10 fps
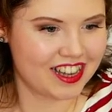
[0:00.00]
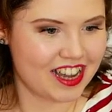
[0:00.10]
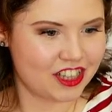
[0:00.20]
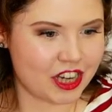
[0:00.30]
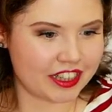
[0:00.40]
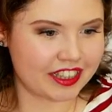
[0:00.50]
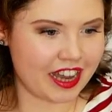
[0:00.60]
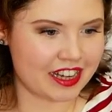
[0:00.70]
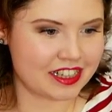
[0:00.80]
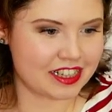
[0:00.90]
Jackie
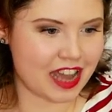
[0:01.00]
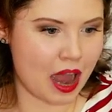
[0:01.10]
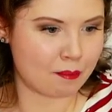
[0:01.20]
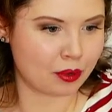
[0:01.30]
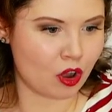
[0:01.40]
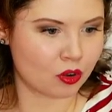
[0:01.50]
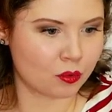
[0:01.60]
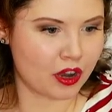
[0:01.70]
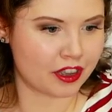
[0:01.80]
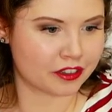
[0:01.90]
Kennedy's hat block
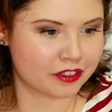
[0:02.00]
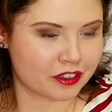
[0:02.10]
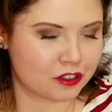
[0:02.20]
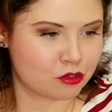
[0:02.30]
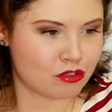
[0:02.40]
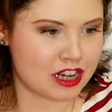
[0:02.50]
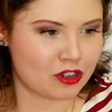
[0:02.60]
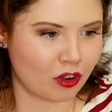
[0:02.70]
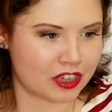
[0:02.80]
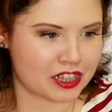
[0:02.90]
worth
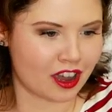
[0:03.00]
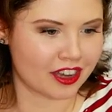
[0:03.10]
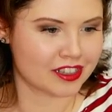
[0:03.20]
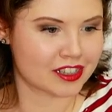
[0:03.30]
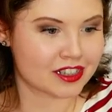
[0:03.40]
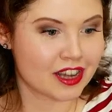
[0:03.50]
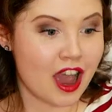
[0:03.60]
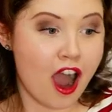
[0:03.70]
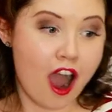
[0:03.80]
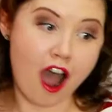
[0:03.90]
$3 signs.
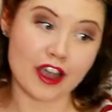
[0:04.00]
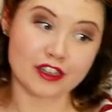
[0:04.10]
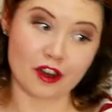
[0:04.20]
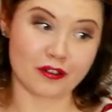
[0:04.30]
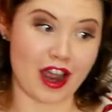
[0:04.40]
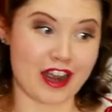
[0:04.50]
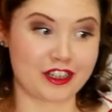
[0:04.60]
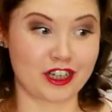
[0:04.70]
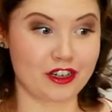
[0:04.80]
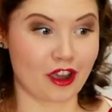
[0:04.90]
I don't
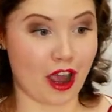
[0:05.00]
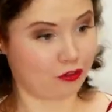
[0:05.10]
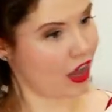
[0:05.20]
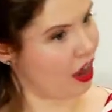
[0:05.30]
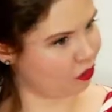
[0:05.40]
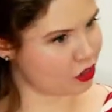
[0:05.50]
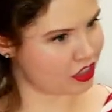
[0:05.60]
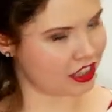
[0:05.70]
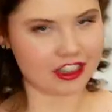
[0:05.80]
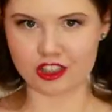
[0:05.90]
actually know. Have you
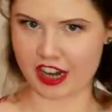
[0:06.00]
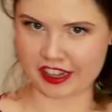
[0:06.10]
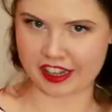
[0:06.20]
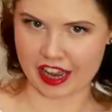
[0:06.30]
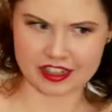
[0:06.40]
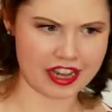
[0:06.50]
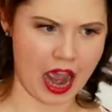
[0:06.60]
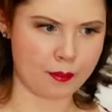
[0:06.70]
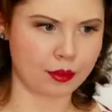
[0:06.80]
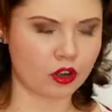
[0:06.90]
seen a Jackie Kennedy
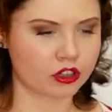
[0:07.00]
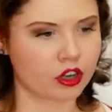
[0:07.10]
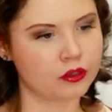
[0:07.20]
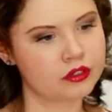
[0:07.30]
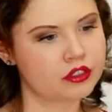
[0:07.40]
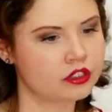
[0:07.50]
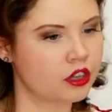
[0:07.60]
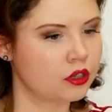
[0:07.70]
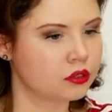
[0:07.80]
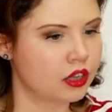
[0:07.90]
hat block
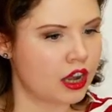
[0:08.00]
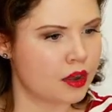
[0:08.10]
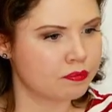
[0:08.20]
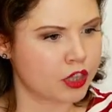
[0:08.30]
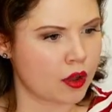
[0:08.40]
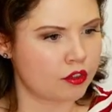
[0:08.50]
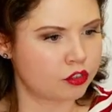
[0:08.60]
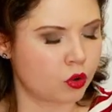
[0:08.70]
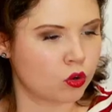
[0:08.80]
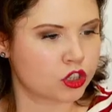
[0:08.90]
go up for
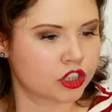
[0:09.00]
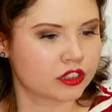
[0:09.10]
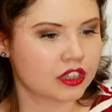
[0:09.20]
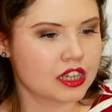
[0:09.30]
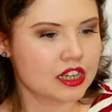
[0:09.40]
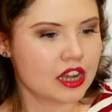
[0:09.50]
auction?